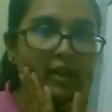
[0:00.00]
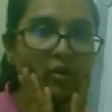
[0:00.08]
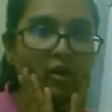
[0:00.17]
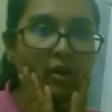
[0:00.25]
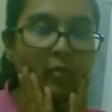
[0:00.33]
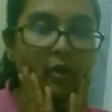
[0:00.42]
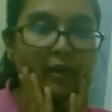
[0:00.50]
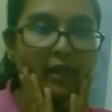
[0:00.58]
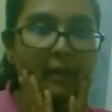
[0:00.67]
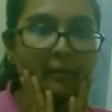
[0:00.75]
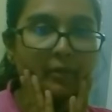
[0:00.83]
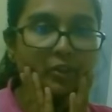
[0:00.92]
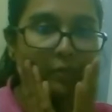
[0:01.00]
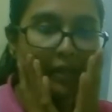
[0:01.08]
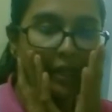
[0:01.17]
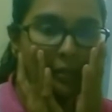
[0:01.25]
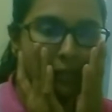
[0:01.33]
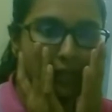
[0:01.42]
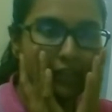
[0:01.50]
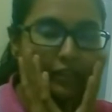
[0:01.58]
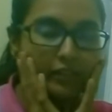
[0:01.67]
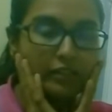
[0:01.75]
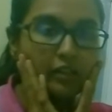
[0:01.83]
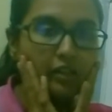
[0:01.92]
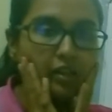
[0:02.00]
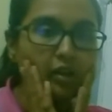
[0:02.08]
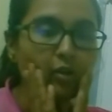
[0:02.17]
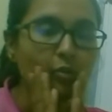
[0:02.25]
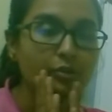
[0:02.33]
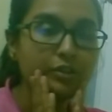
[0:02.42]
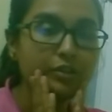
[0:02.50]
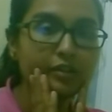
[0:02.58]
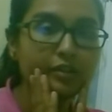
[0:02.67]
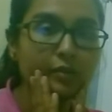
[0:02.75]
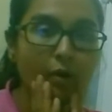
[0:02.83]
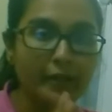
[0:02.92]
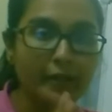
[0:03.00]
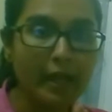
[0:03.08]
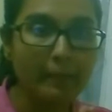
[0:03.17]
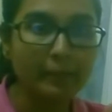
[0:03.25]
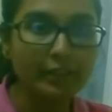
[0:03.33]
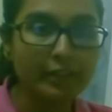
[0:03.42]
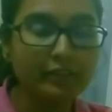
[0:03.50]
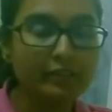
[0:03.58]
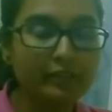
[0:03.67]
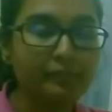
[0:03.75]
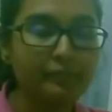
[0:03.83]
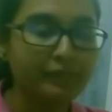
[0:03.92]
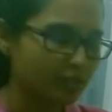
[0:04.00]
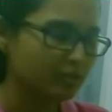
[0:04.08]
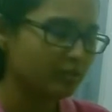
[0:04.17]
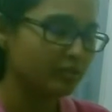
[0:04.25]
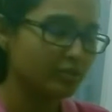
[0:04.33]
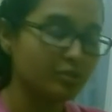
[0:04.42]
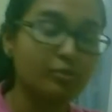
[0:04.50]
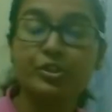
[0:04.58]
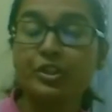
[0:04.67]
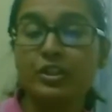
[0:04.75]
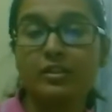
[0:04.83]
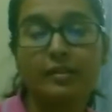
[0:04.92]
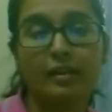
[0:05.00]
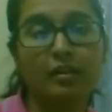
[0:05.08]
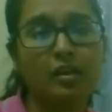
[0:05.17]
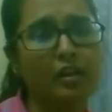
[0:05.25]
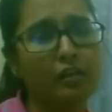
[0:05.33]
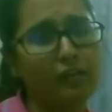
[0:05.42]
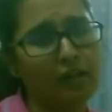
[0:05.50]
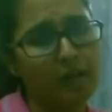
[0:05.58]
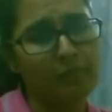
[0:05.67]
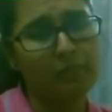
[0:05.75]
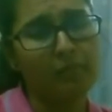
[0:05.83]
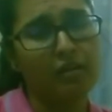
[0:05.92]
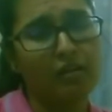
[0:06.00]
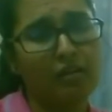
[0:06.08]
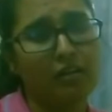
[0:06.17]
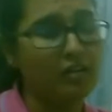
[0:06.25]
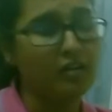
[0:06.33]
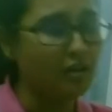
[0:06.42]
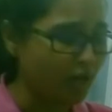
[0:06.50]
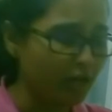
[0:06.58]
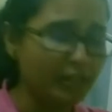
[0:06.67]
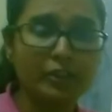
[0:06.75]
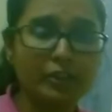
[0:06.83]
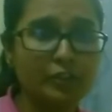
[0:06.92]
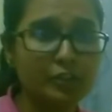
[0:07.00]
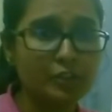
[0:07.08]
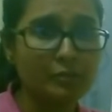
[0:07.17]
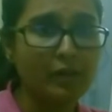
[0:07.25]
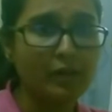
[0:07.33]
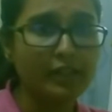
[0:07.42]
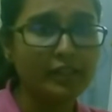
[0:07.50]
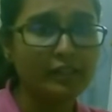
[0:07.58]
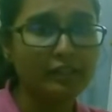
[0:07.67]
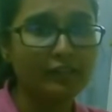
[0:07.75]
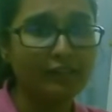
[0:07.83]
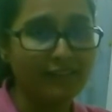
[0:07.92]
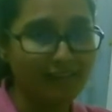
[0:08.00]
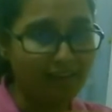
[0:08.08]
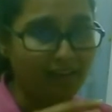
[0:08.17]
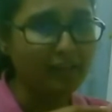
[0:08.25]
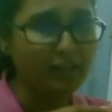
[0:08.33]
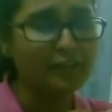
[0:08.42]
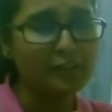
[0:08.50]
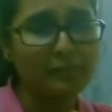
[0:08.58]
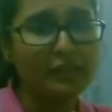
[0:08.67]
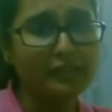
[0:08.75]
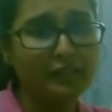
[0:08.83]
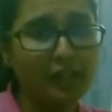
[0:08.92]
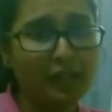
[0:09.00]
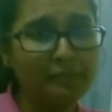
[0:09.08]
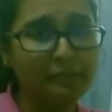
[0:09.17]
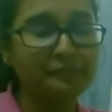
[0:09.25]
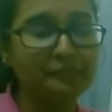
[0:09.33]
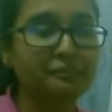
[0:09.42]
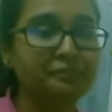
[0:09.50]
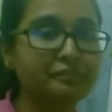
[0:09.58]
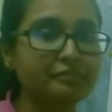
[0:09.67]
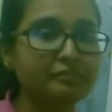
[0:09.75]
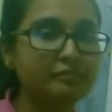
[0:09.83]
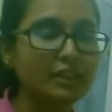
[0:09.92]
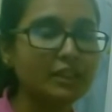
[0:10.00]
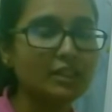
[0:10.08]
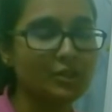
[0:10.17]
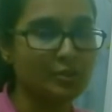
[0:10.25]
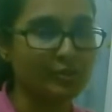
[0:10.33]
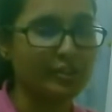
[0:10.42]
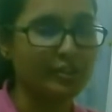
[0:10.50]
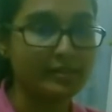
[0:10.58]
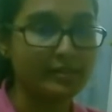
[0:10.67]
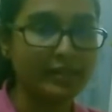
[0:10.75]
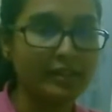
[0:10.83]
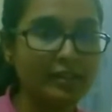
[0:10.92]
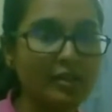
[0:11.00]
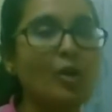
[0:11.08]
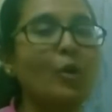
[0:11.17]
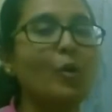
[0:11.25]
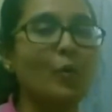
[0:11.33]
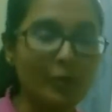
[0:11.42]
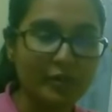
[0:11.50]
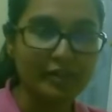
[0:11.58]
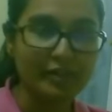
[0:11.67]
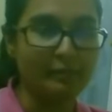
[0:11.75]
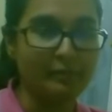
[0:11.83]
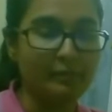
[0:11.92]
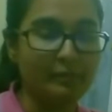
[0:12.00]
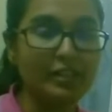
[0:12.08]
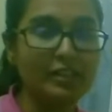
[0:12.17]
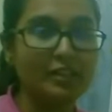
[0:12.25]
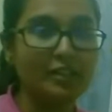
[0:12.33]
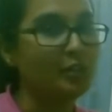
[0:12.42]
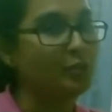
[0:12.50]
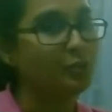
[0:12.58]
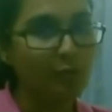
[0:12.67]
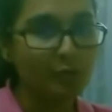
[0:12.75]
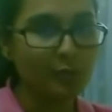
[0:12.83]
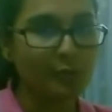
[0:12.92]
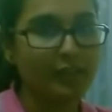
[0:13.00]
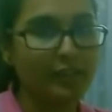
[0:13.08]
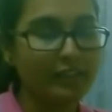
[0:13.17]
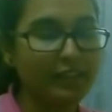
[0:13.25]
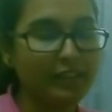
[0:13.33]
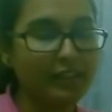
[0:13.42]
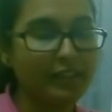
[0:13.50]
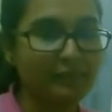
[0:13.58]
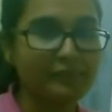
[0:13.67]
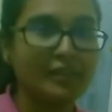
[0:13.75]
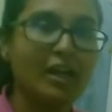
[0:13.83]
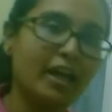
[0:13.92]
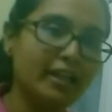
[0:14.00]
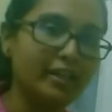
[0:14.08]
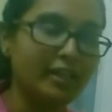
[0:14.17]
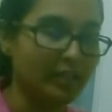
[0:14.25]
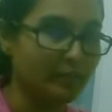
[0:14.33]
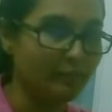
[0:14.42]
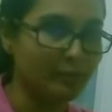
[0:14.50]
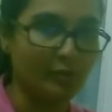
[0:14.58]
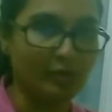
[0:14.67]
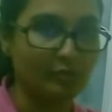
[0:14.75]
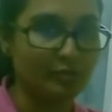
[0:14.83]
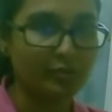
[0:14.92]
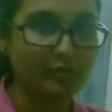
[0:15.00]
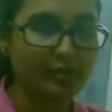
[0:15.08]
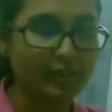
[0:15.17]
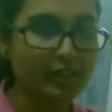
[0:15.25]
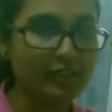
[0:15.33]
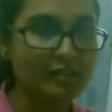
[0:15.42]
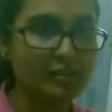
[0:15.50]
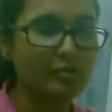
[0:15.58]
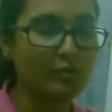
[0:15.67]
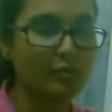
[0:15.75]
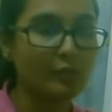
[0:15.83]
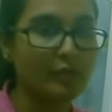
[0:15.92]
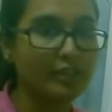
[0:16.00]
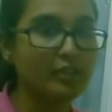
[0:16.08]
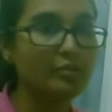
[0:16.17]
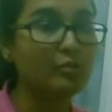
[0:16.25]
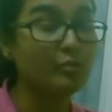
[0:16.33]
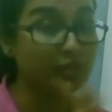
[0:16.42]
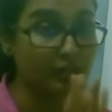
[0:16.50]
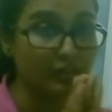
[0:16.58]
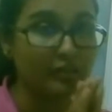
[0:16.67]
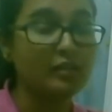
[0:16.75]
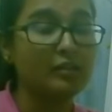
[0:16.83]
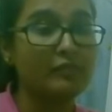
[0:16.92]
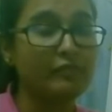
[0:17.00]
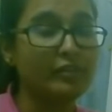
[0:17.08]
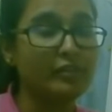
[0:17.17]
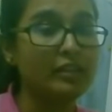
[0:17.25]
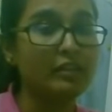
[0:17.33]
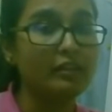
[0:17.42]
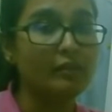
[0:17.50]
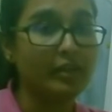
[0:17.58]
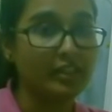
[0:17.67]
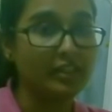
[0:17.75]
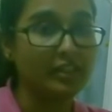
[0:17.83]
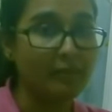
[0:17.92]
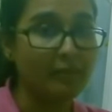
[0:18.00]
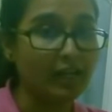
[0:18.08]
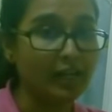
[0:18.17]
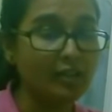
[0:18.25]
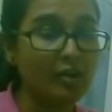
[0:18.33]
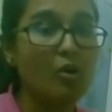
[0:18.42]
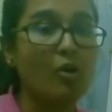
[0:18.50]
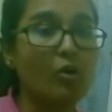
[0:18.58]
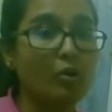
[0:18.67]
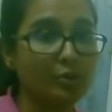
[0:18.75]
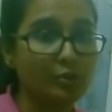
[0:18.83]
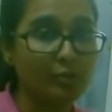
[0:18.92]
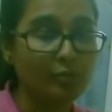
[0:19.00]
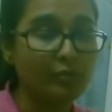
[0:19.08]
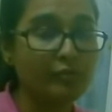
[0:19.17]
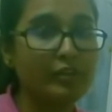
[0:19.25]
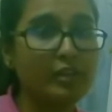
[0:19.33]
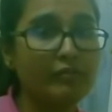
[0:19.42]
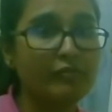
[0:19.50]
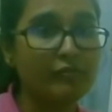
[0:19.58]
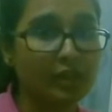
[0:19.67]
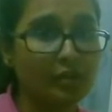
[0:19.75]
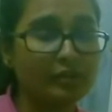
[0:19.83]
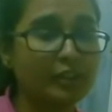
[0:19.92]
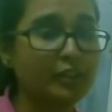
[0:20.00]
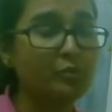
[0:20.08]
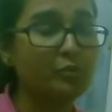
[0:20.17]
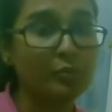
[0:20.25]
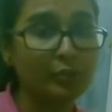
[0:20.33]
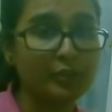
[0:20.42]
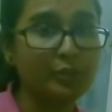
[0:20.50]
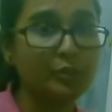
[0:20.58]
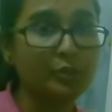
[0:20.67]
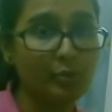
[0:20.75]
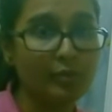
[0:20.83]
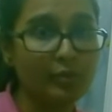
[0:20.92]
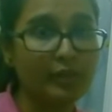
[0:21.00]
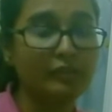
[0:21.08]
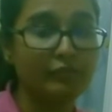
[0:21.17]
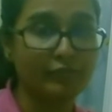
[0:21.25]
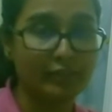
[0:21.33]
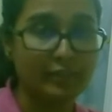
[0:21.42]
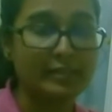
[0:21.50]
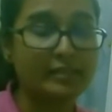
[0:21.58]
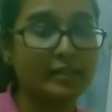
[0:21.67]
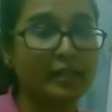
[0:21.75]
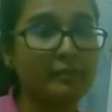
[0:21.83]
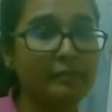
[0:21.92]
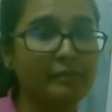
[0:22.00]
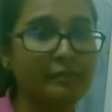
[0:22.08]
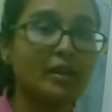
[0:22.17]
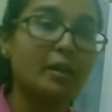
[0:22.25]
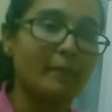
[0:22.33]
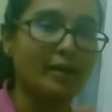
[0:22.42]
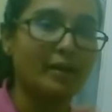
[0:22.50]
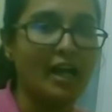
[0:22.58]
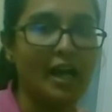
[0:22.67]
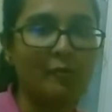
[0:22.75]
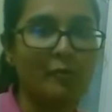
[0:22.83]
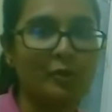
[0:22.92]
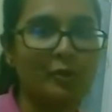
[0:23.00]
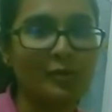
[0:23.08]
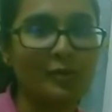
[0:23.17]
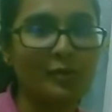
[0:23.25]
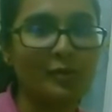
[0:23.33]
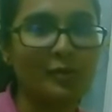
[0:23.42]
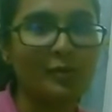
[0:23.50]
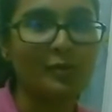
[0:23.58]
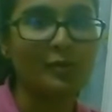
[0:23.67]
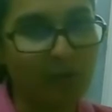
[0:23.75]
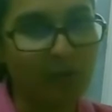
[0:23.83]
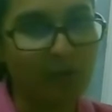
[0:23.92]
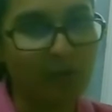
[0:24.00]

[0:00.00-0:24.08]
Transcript: God, what happened to my Emily? Oh dear, what happened? So she said, Grandma, I hurt my thumb. So she said, okay baby, don't worry. I'll help you. Okay, so don't worry, don't feel very bad or don't feel frowned that you couldn't do it the first time, but I'm going to help you out.